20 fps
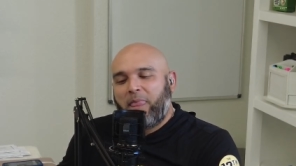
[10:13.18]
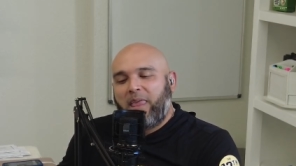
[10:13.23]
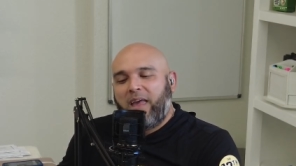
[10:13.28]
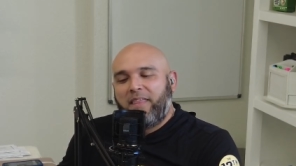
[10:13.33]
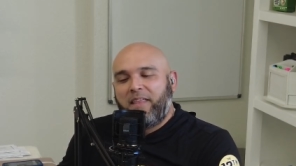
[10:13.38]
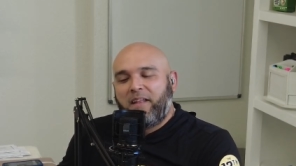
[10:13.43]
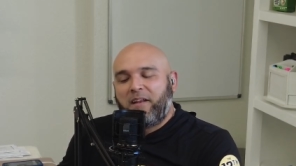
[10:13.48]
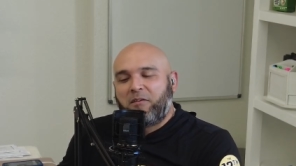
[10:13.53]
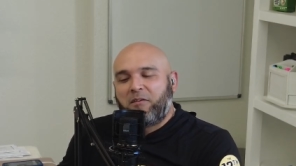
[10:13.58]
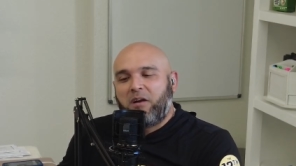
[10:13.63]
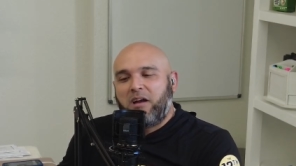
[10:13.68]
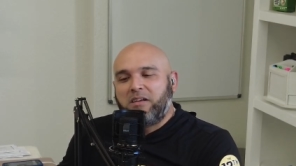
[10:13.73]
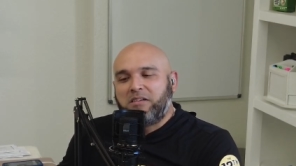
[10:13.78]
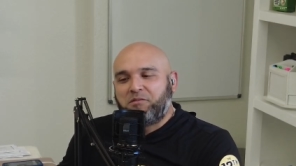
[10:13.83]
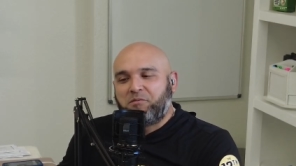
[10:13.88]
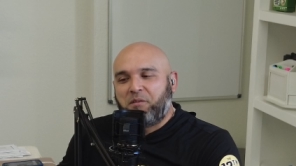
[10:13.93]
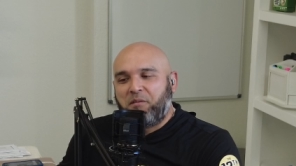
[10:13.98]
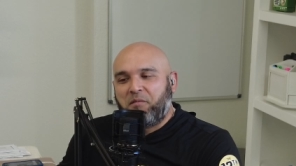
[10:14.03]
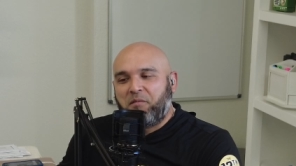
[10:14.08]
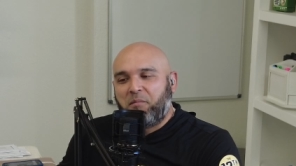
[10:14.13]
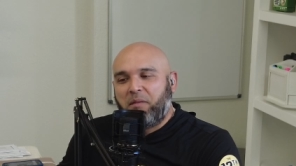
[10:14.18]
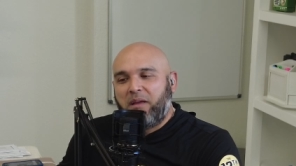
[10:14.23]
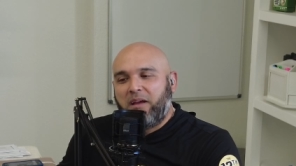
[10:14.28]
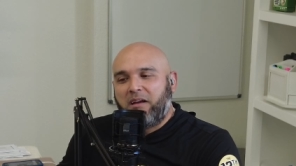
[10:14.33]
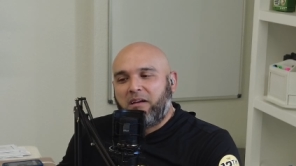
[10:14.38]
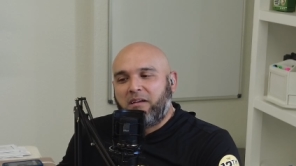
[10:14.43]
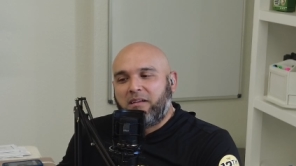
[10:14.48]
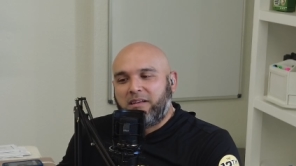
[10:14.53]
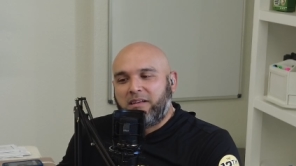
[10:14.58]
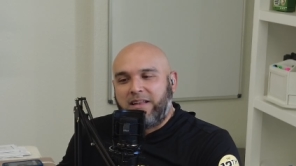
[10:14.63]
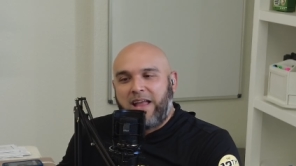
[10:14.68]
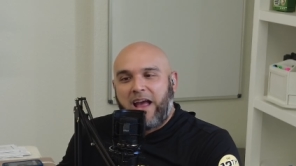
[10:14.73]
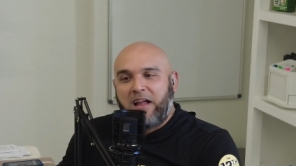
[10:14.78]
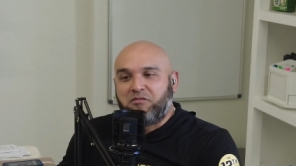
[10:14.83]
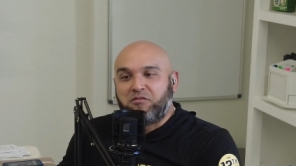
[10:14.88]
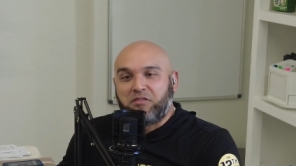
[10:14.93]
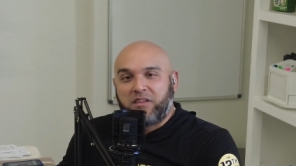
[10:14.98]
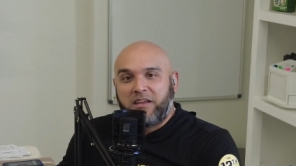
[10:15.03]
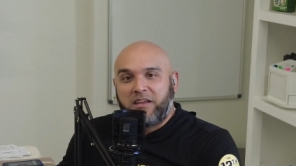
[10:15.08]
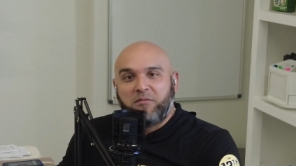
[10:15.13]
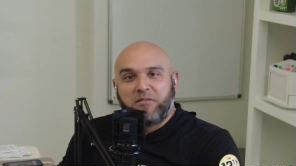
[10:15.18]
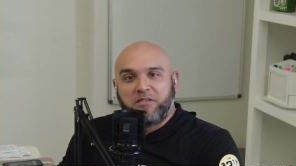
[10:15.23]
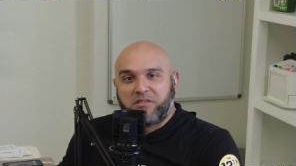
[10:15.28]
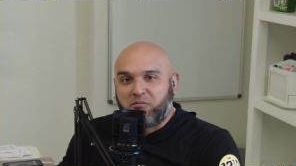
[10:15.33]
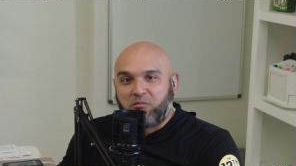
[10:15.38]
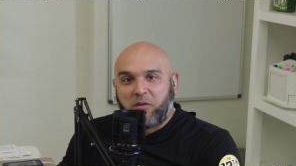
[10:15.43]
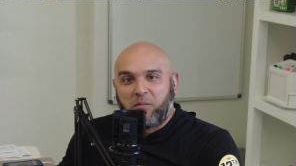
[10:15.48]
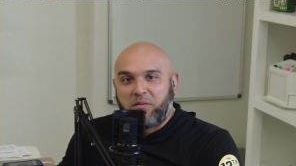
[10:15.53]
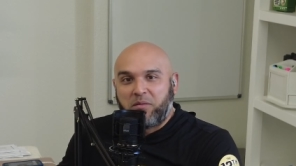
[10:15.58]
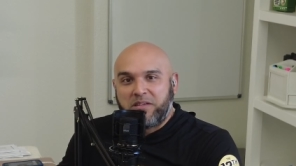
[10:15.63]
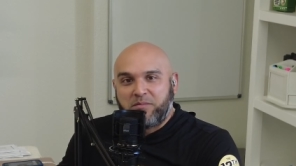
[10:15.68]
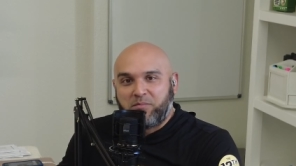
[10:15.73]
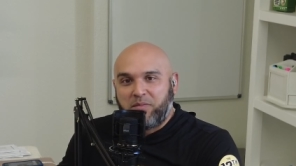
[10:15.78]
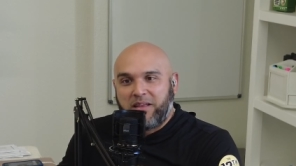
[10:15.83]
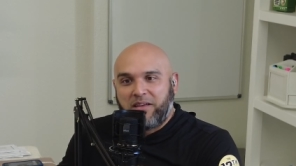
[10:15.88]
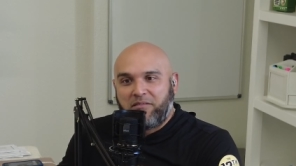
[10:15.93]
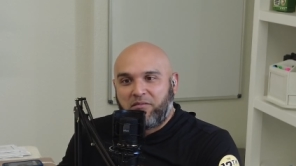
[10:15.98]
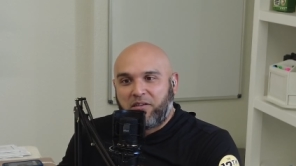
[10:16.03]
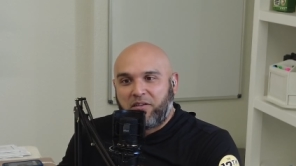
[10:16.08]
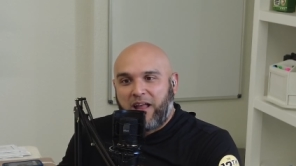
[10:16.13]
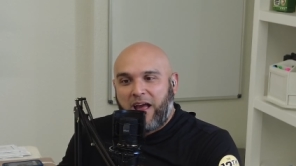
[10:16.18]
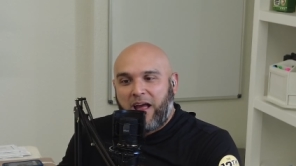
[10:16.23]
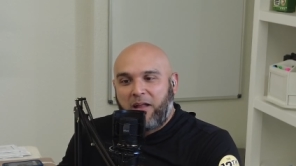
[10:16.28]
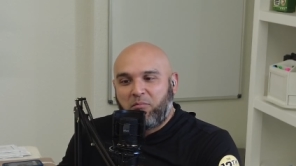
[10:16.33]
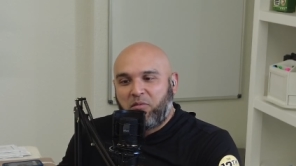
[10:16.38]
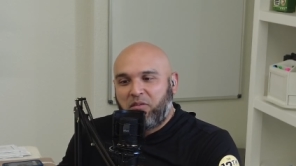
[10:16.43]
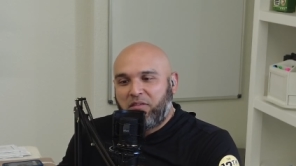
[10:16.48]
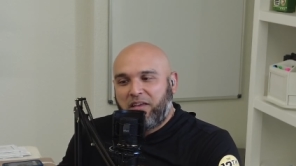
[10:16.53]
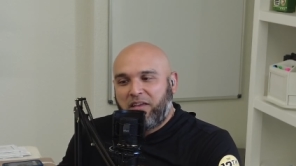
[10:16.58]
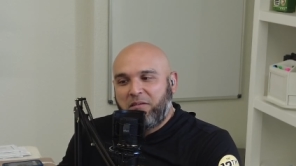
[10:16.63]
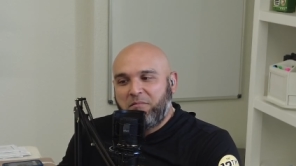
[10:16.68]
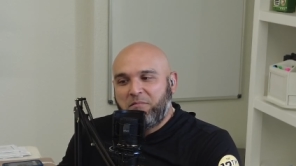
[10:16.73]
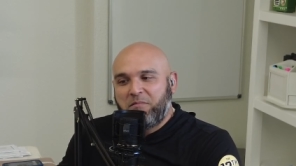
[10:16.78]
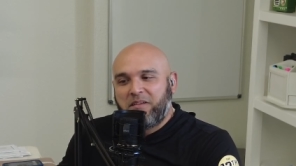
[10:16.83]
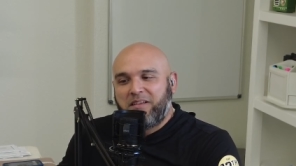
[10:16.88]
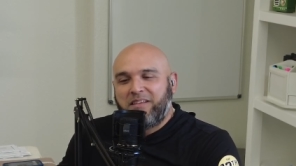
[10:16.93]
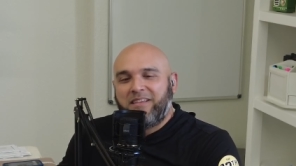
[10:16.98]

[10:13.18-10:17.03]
And then across the street from there, naturally, was a Ripley's Believe It or Not museum.